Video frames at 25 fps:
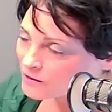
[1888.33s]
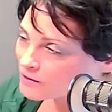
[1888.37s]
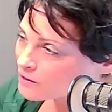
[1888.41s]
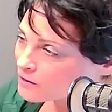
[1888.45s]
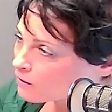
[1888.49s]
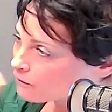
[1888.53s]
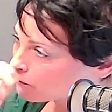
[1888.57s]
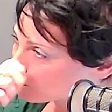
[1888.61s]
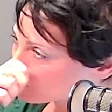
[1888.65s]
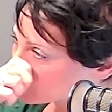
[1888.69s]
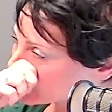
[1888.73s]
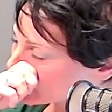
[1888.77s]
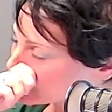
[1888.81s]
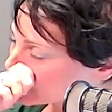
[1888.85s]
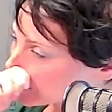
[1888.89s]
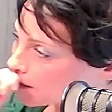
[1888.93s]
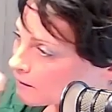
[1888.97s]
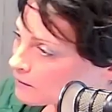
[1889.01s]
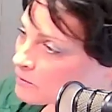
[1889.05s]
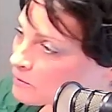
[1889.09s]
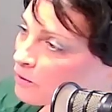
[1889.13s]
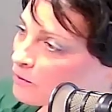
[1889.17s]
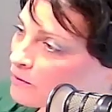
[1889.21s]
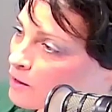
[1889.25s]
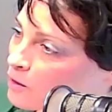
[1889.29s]
so free as a
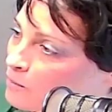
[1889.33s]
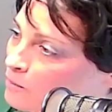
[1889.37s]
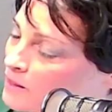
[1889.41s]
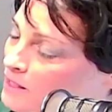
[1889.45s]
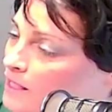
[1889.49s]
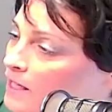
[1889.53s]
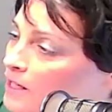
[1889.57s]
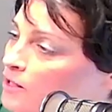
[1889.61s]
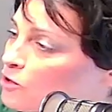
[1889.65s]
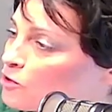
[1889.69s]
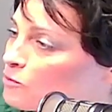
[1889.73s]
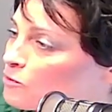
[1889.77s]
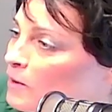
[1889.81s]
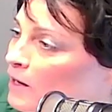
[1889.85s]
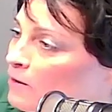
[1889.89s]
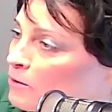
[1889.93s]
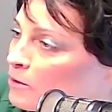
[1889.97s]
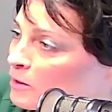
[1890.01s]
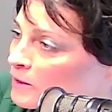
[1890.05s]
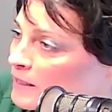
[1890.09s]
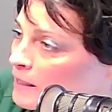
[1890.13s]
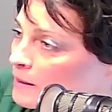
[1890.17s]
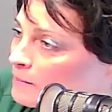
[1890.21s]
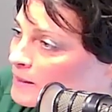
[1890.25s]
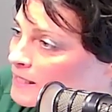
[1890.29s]
hypnotherapist. I use my
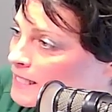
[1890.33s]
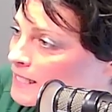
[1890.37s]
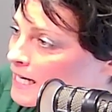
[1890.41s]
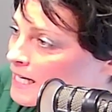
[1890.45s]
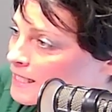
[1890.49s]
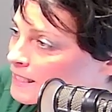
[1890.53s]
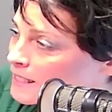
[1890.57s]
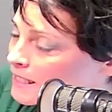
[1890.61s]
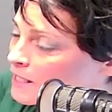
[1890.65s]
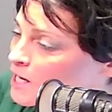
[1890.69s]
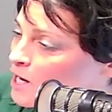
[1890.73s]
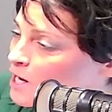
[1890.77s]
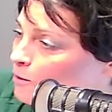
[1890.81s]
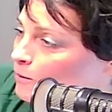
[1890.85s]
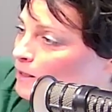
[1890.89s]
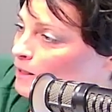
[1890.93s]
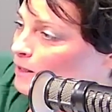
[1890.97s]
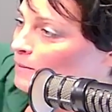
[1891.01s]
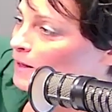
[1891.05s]
real name, Sandy. When